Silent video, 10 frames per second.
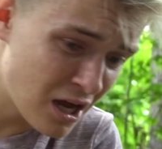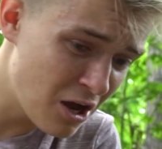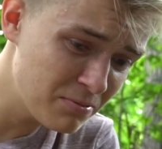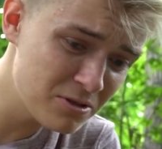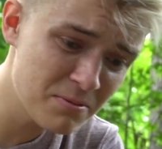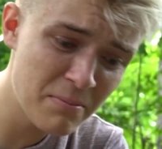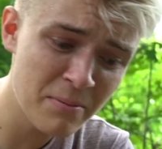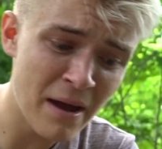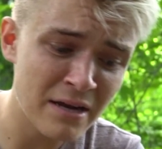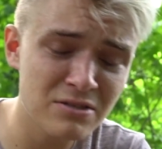I hope those
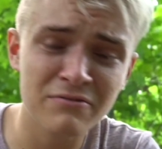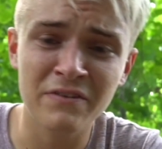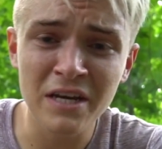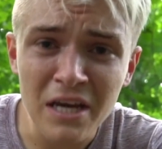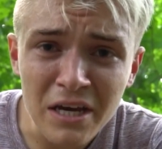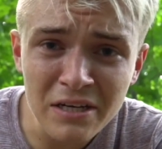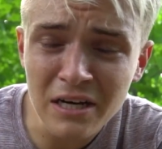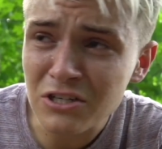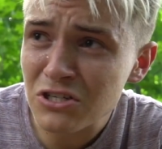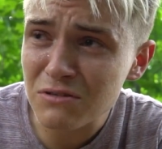paper bags are vegan.
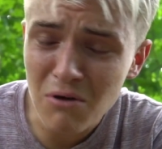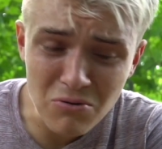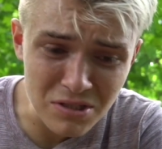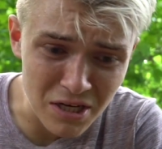I just smoked